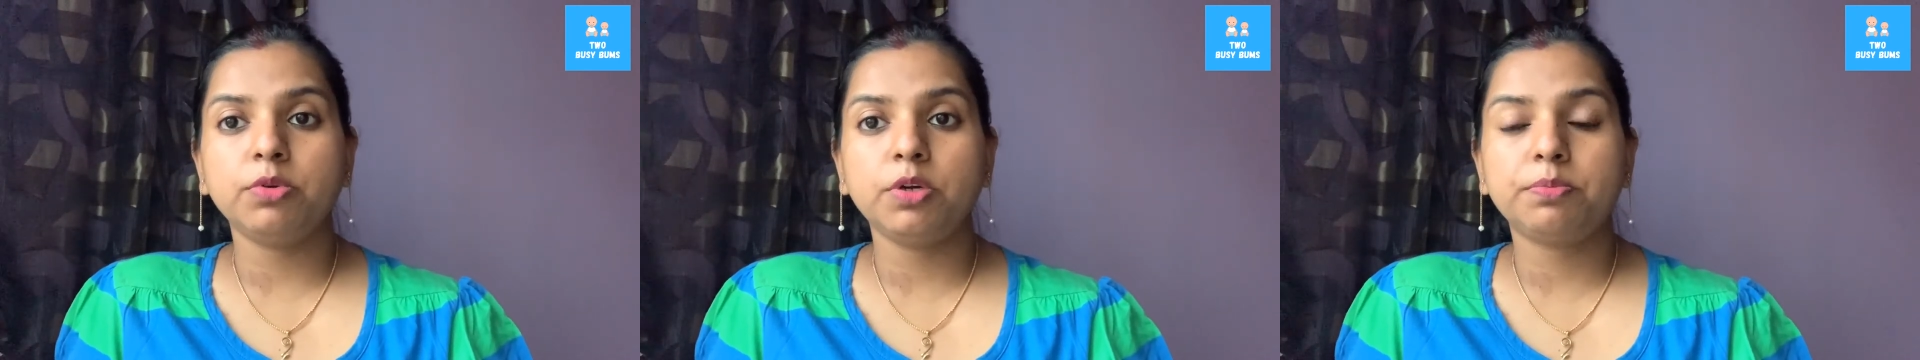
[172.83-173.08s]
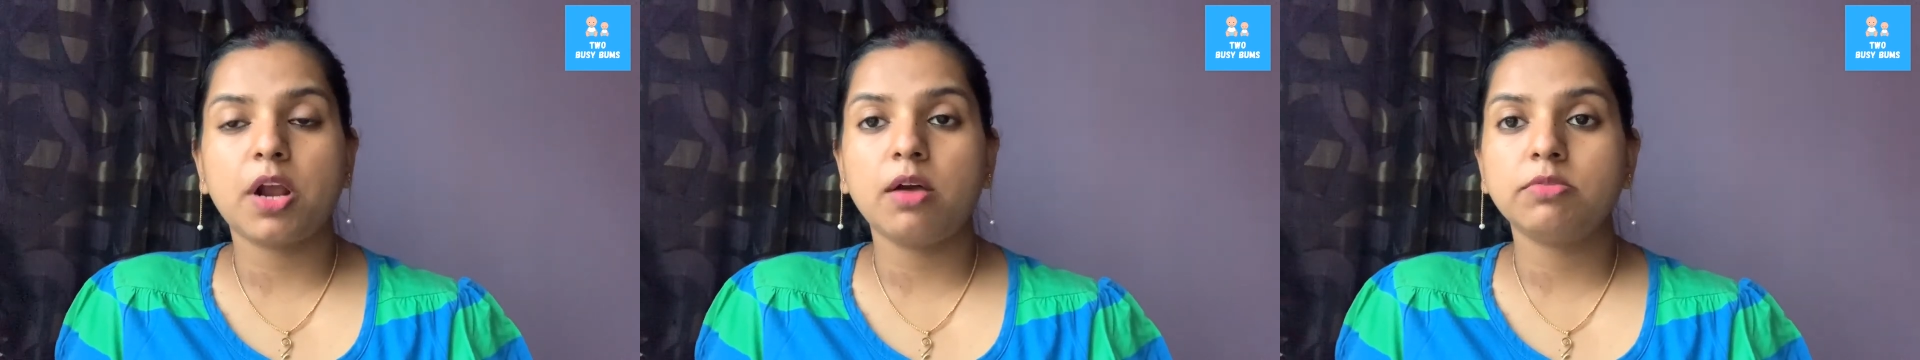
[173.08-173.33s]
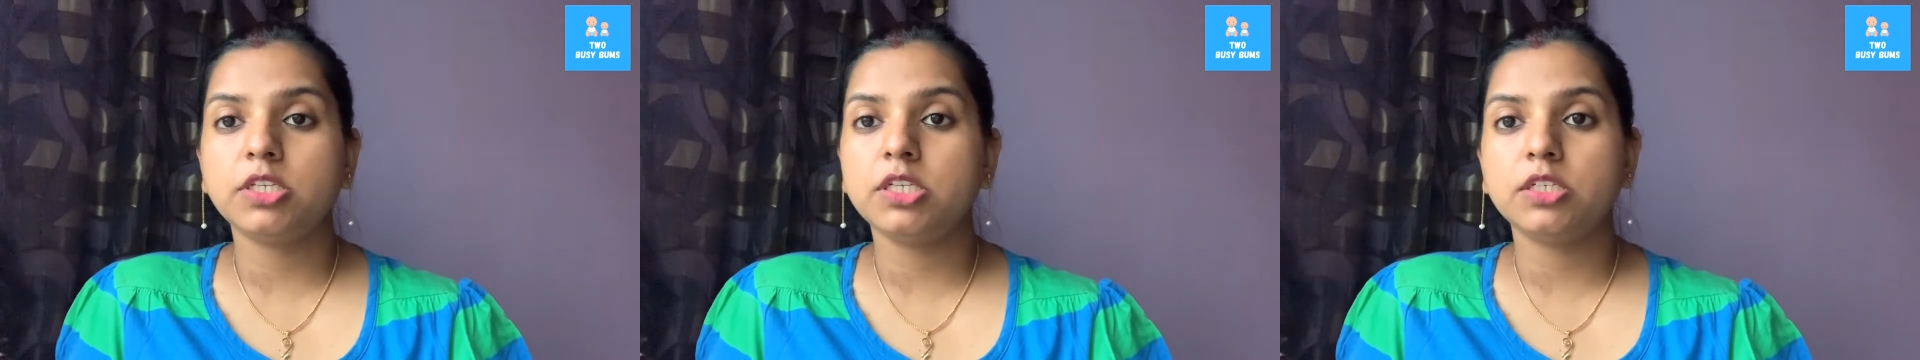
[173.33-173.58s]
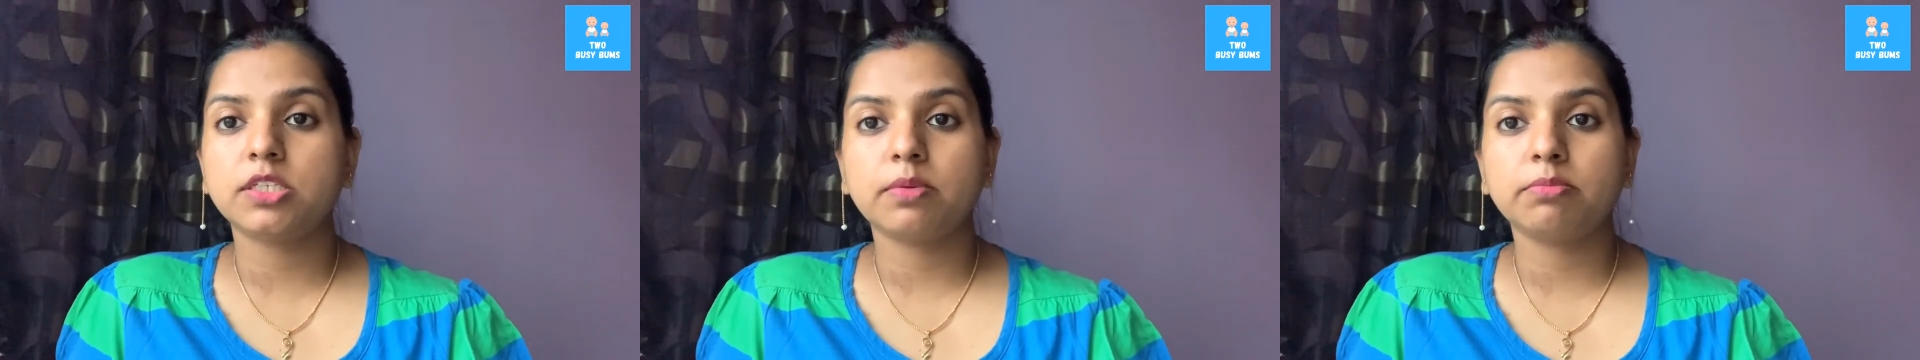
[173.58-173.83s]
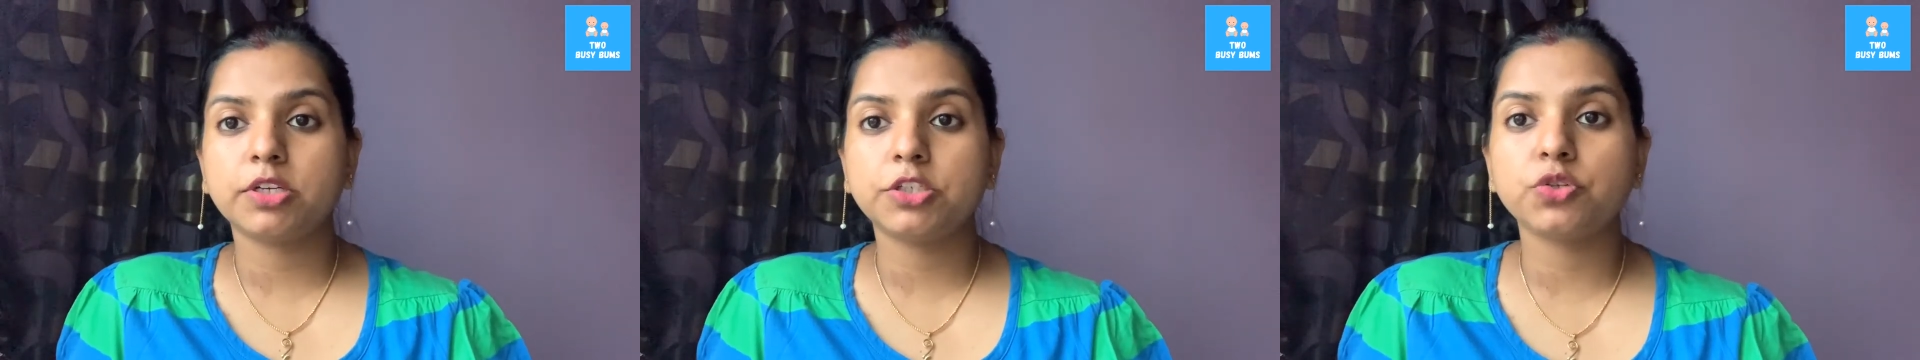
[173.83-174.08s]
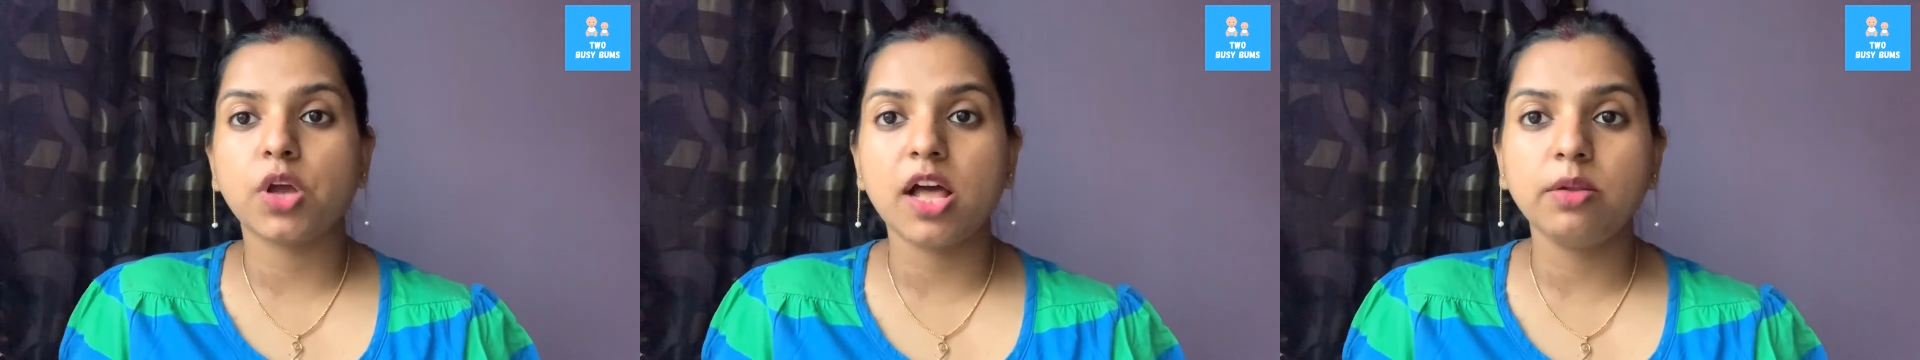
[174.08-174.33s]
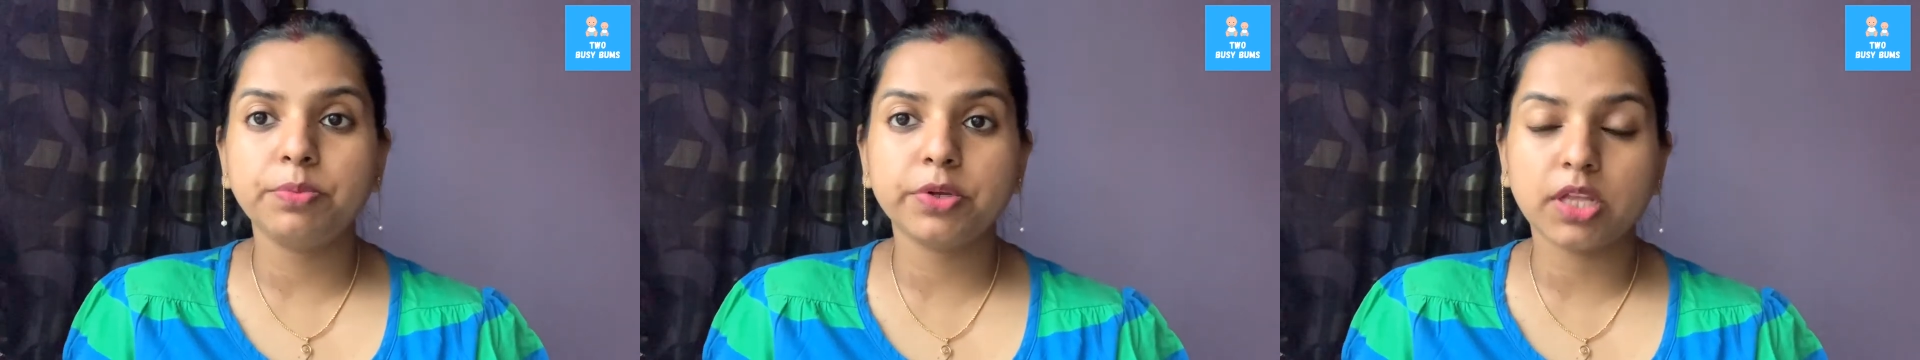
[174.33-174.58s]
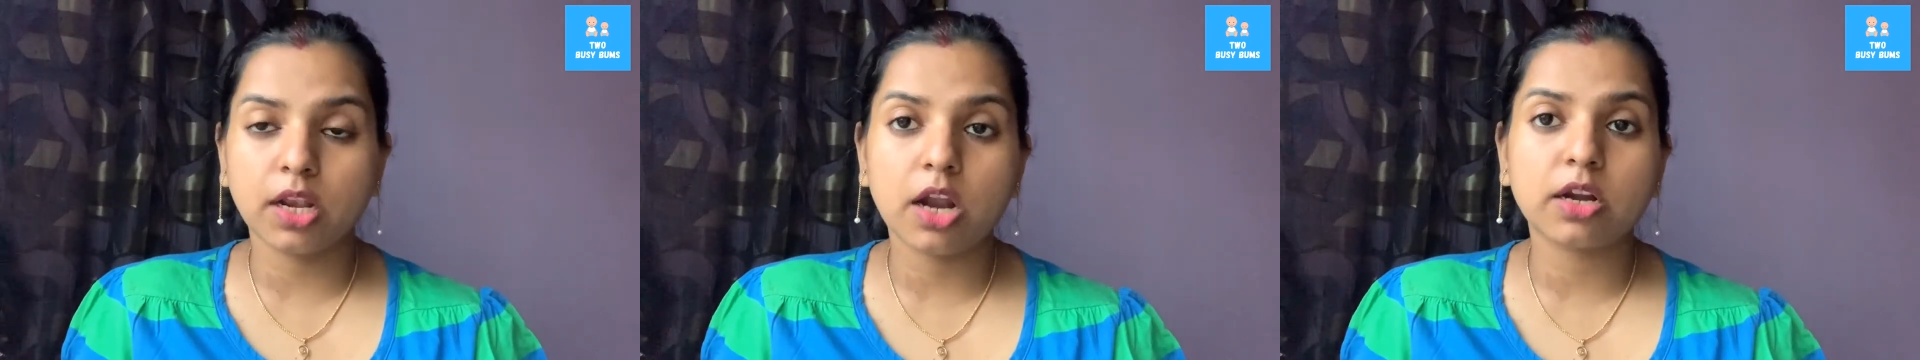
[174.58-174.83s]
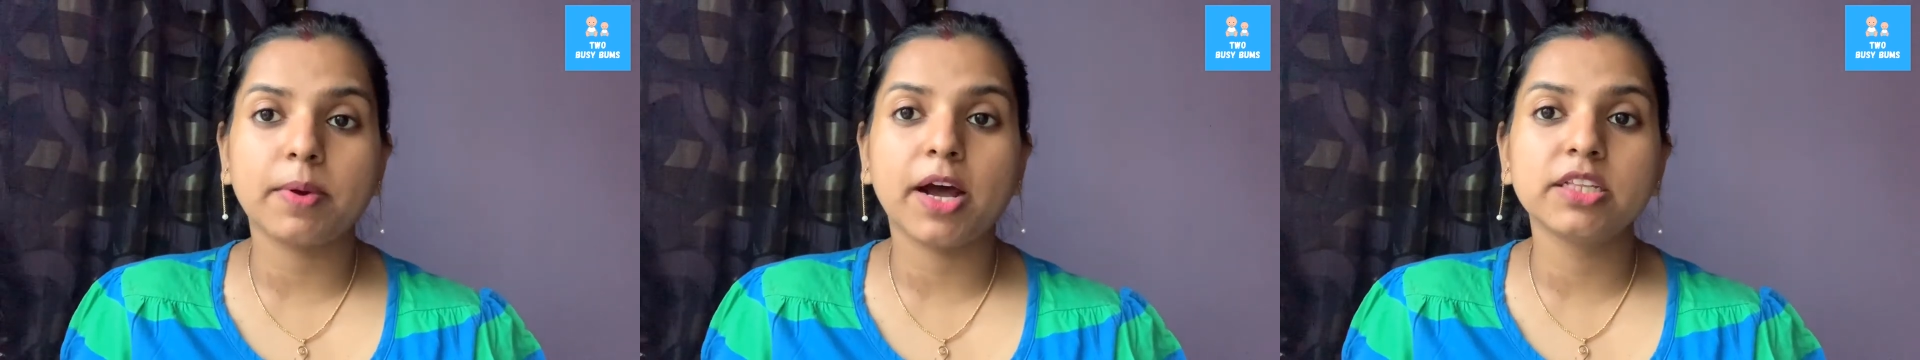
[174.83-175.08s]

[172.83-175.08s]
will probably need somebody to help with a lot of